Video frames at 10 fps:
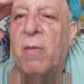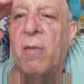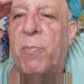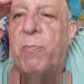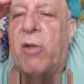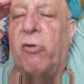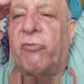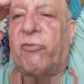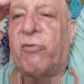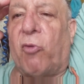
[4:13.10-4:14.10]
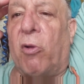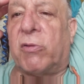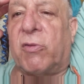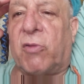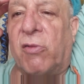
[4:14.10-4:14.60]
because salt
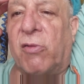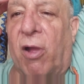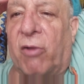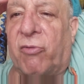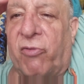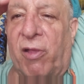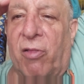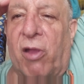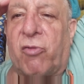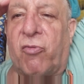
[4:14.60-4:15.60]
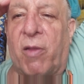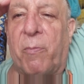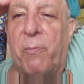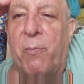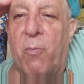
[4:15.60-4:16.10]
conducts the electric
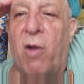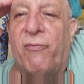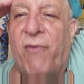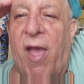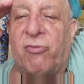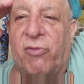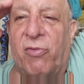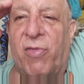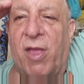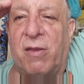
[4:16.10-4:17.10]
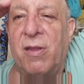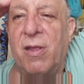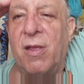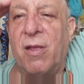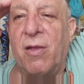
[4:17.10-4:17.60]
more faster than
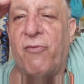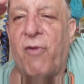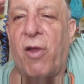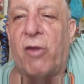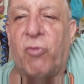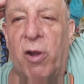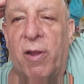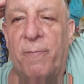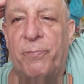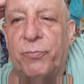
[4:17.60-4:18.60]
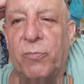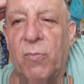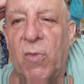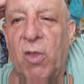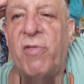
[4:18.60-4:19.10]
fresh water.
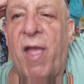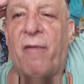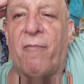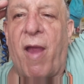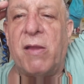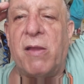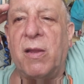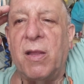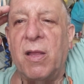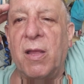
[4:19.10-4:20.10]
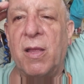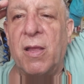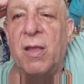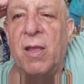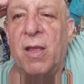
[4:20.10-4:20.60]
Isn't that right?
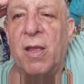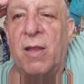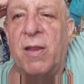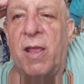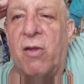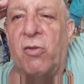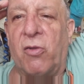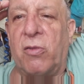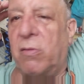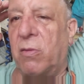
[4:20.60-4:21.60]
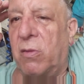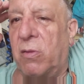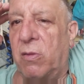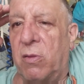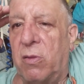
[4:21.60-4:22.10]
And they go,
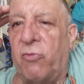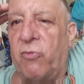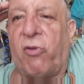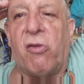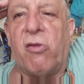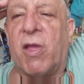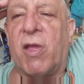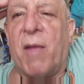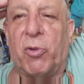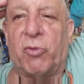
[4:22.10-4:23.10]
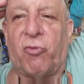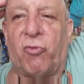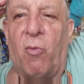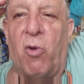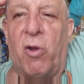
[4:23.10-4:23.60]
sir, you cannot put
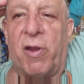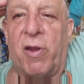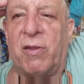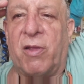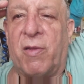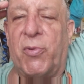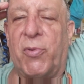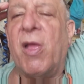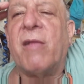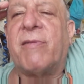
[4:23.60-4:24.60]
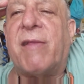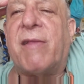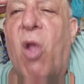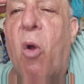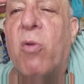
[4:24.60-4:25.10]
salt water in the computer. They
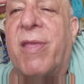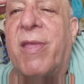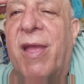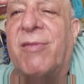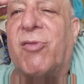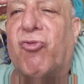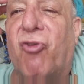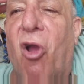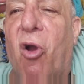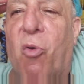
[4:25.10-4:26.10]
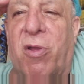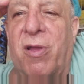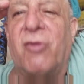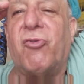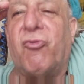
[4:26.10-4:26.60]
don't get the joke.
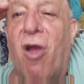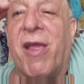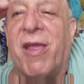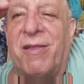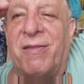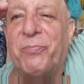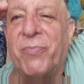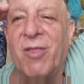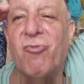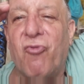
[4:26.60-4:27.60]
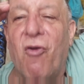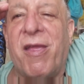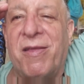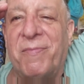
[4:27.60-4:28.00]
Try it. Try it.